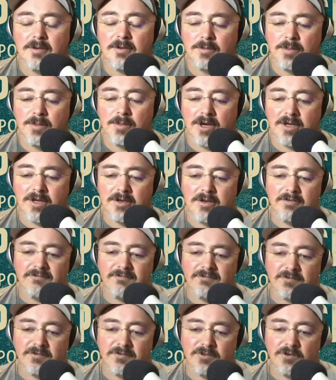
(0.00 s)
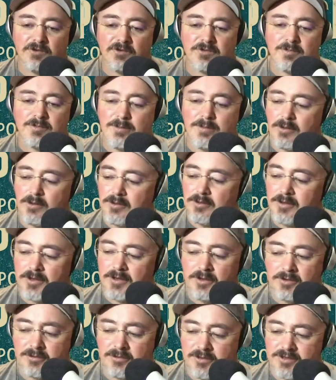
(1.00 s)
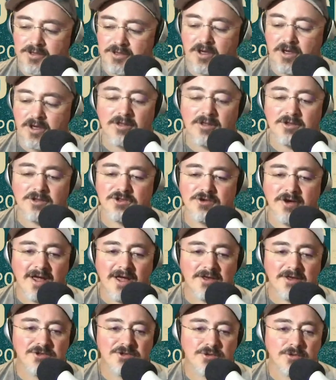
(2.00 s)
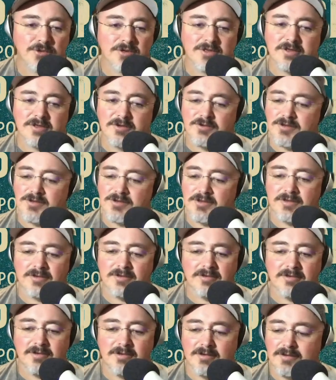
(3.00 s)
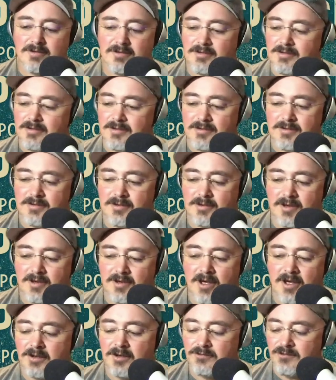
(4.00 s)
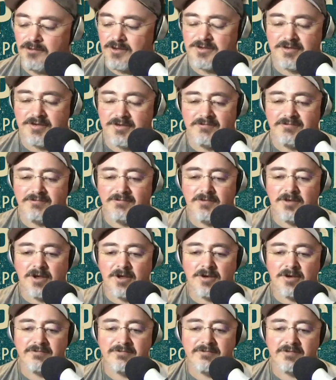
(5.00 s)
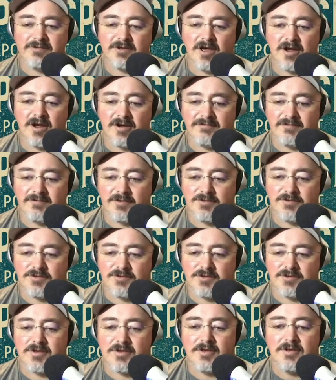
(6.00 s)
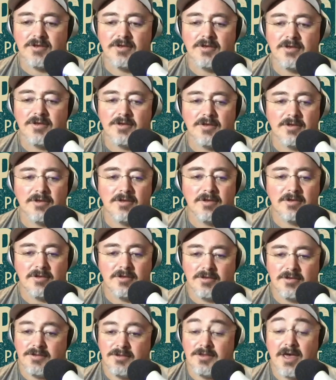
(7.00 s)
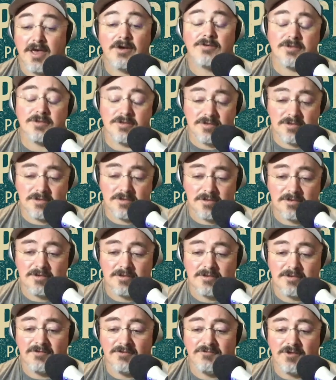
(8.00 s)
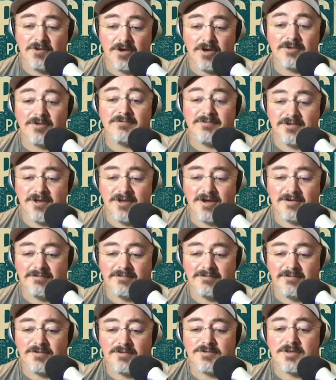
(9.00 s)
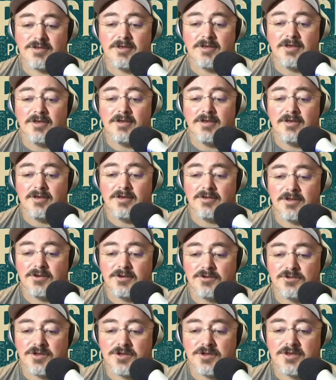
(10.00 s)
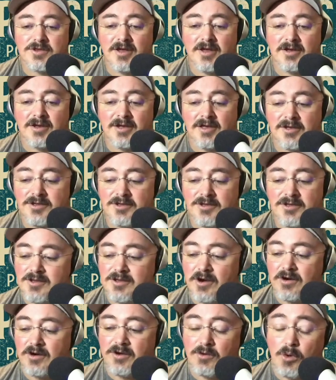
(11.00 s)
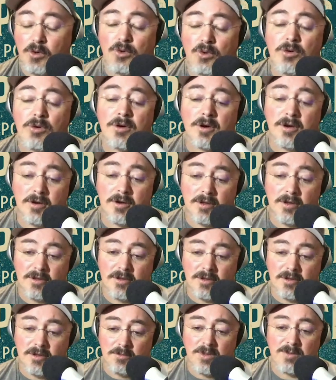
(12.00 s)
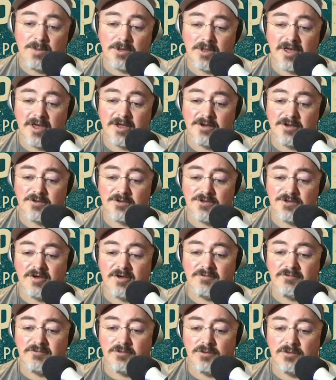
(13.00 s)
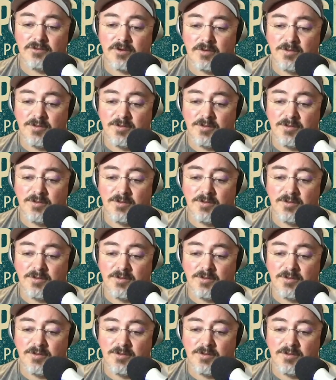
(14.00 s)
But for those people, these college graduates, there's hundreds of young photographers, thousands of young photographers that are just kind of getting started, or people like yourself who are